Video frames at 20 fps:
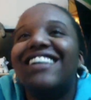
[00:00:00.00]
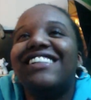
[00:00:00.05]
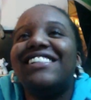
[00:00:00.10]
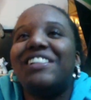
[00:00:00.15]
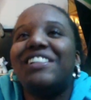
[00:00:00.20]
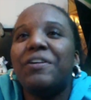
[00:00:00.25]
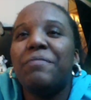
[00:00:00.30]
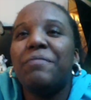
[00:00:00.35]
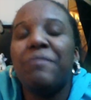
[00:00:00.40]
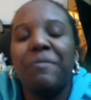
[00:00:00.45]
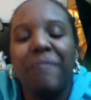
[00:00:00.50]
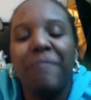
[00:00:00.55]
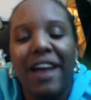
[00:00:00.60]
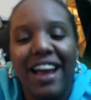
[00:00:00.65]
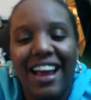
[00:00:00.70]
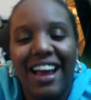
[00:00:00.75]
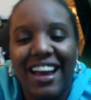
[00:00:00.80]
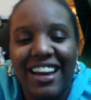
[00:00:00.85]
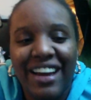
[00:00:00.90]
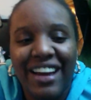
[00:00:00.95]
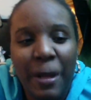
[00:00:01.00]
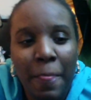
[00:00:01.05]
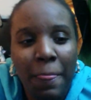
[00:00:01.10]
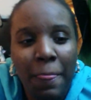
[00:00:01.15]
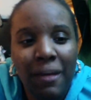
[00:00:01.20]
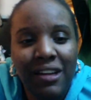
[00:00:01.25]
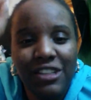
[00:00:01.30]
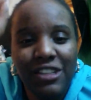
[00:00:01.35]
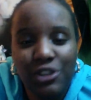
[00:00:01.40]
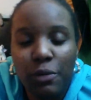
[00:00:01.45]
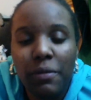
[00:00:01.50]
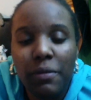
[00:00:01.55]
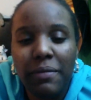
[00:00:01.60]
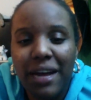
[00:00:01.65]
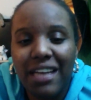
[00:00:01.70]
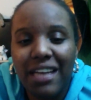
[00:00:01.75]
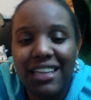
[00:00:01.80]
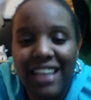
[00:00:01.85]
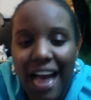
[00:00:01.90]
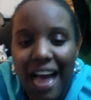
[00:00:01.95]
Superman, Superman,
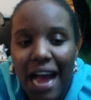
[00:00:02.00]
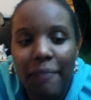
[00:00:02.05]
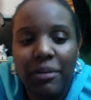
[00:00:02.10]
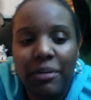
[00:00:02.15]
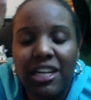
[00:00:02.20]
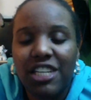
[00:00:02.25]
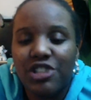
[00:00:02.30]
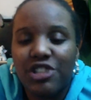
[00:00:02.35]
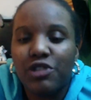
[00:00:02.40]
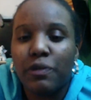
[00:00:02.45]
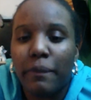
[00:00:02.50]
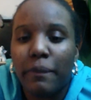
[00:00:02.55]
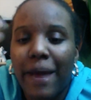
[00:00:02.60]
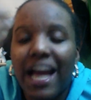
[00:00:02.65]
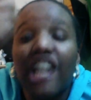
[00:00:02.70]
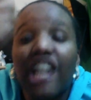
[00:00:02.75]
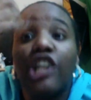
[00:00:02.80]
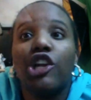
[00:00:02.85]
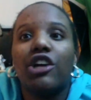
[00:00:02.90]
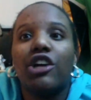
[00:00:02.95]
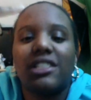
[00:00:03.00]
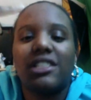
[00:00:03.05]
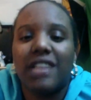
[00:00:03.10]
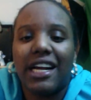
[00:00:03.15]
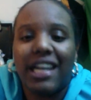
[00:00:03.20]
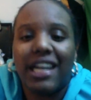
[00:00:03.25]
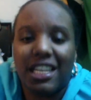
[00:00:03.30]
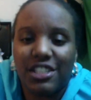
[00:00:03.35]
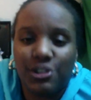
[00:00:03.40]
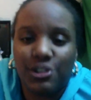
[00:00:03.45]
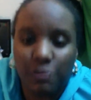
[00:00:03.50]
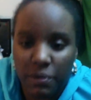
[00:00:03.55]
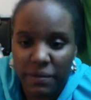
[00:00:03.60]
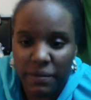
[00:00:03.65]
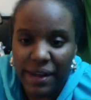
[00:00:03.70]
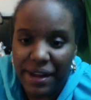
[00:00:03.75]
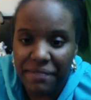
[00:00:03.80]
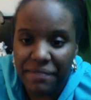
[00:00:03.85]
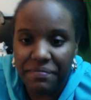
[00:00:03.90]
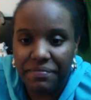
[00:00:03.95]
the guy playing Superman looks like a
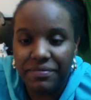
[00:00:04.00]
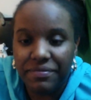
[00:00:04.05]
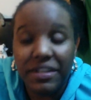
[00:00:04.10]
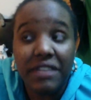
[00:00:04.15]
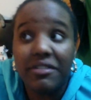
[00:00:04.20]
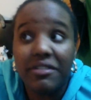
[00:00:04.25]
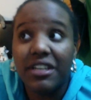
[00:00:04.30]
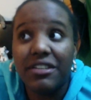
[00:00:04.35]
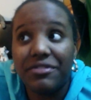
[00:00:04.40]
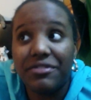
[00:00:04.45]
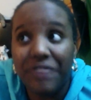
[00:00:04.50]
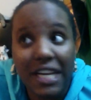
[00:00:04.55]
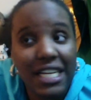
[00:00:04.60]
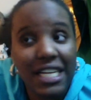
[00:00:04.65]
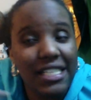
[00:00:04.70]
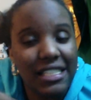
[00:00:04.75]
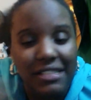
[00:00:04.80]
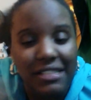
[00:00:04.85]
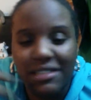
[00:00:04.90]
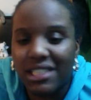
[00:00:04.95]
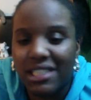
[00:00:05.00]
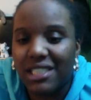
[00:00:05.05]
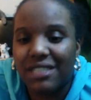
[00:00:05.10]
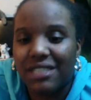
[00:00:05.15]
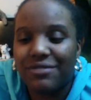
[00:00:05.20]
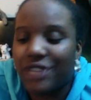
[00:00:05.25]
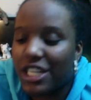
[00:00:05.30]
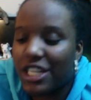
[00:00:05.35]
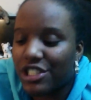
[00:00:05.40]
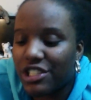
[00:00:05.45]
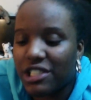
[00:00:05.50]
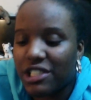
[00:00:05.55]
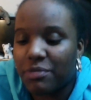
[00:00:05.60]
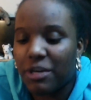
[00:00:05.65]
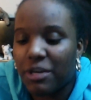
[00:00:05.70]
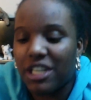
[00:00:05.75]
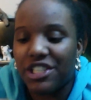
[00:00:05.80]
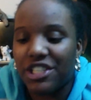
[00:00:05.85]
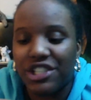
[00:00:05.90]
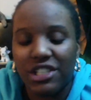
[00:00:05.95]
Superman. Even in the face, even his facial
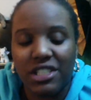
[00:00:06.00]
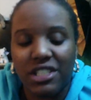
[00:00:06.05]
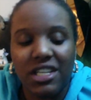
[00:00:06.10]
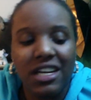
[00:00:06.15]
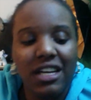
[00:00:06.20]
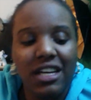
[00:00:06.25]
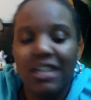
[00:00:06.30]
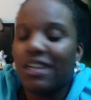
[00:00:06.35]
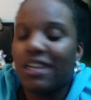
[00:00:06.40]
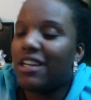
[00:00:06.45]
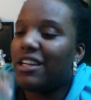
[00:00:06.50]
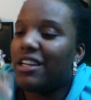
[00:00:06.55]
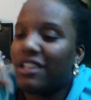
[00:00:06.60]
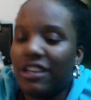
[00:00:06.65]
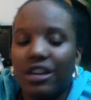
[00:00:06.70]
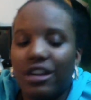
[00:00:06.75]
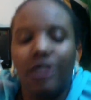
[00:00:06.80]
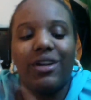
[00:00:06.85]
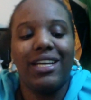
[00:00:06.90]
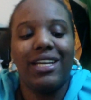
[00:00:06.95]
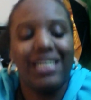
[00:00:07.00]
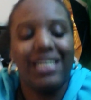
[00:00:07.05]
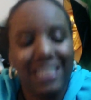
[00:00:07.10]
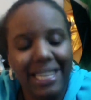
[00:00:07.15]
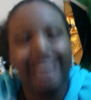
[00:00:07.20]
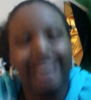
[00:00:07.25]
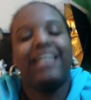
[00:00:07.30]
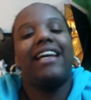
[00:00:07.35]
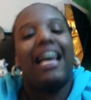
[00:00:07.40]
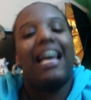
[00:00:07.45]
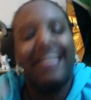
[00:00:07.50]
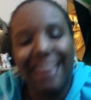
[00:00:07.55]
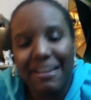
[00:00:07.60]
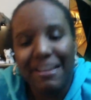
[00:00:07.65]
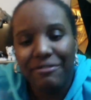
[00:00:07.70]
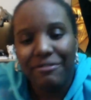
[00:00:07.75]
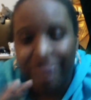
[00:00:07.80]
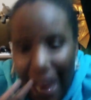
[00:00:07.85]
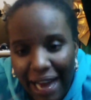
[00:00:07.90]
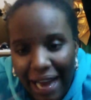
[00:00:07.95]
expressions, you know, he, he got
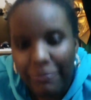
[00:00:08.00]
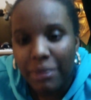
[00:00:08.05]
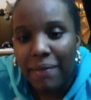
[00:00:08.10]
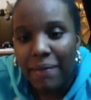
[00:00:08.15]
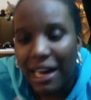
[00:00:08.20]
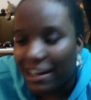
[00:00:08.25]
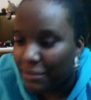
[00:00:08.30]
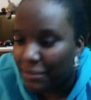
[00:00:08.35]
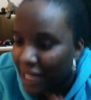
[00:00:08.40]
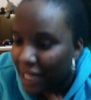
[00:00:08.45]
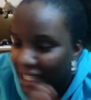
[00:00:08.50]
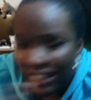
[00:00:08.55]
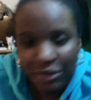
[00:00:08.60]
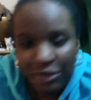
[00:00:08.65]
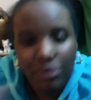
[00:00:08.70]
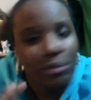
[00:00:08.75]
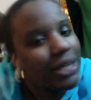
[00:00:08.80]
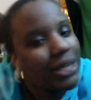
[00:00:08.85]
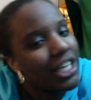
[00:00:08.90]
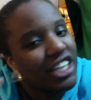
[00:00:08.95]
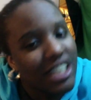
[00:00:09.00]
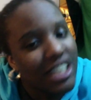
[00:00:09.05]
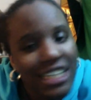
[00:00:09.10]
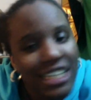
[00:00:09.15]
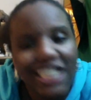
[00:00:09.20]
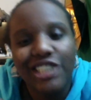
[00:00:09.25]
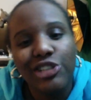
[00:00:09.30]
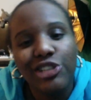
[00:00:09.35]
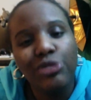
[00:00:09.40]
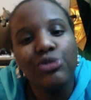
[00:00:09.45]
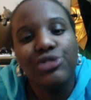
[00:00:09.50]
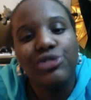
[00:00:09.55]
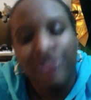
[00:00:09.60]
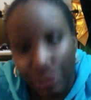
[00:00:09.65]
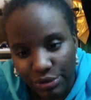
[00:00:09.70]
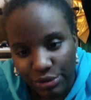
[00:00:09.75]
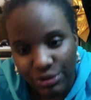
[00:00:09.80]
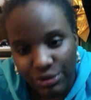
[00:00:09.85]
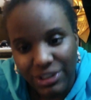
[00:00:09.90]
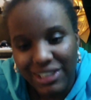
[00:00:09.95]
that vibe about him, like he would be a goody
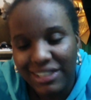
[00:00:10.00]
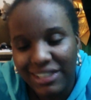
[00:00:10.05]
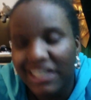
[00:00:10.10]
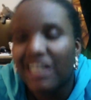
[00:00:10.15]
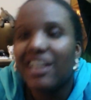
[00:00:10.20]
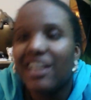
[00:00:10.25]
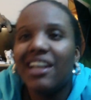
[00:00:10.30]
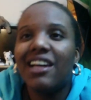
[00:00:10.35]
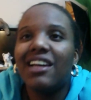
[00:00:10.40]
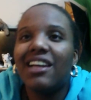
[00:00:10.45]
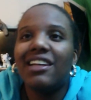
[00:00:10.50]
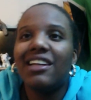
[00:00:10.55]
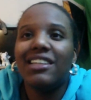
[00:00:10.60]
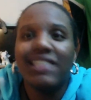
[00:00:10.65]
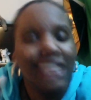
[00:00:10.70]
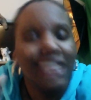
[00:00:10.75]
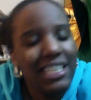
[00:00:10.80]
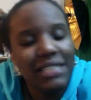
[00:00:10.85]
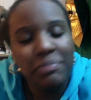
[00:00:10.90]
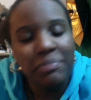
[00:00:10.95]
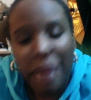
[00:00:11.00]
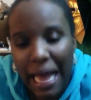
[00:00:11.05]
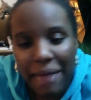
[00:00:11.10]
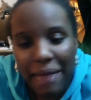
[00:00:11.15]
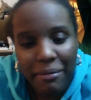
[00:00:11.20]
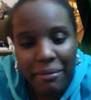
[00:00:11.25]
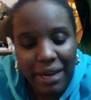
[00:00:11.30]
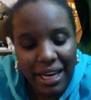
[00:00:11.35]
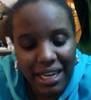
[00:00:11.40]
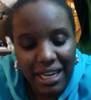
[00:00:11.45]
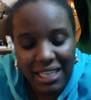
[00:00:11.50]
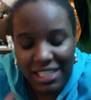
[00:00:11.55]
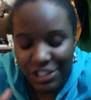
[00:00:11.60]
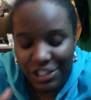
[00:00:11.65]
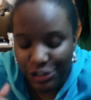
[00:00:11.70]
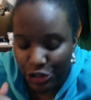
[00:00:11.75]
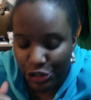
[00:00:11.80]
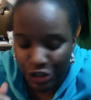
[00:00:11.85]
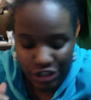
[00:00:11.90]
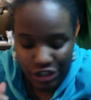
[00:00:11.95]
two-shoes. This Batman is
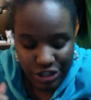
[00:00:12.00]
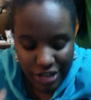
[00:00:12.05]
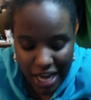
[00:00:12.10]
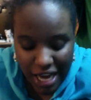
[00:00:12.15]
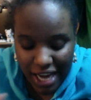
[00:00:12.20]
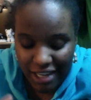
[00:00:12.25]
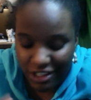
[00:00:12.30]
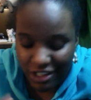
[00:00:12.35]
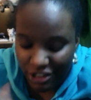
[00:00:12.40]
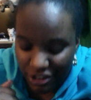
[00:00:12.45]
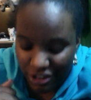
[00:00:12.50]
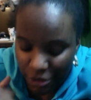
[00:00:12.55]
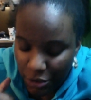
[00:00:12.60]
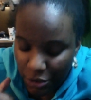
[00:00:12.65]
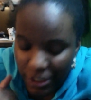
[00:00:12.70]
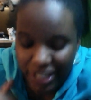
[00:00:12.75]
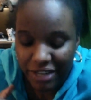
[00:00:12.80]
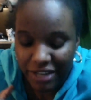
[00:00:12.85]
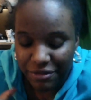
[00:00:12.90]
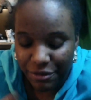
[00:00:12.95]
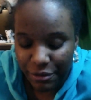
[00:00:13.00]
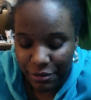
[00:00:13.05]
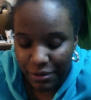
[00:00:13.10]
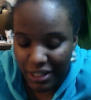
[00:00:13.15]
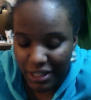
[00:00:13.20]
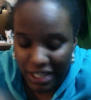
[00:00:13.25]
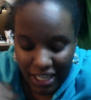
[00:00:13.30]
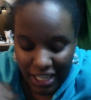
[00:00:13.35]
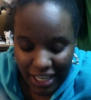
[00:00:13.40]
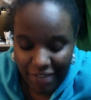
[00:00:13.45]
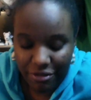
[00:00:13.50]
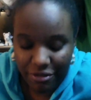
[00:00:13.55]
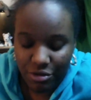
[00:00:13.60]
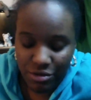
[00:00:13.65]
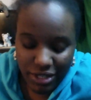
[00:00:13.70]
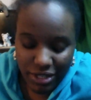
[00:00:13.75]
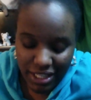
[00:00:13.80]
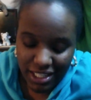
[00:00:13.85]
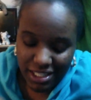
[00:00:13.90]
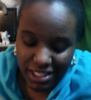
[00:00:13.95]
just not doing it for me, even
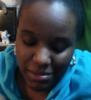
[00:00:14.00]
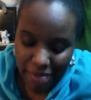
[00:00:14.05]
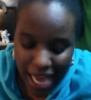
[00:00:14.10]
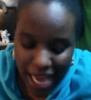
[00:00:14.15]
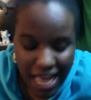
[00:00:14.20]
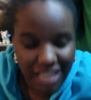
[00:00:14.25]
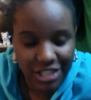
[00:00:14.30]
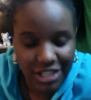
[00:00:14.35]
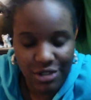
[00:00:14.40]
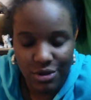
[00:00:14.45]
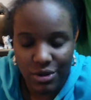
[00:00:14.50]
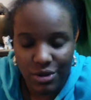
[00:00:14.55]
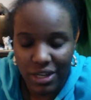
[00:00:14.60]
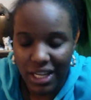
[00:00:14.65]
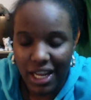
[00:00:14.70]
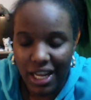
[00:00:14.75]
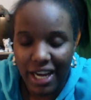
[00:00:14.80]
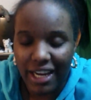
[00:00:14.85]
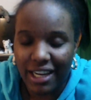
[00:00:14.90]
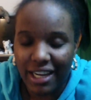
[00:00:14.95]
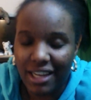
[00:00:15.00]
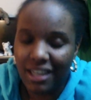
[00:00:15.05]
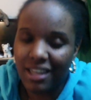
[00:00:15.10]
with his mask on, like,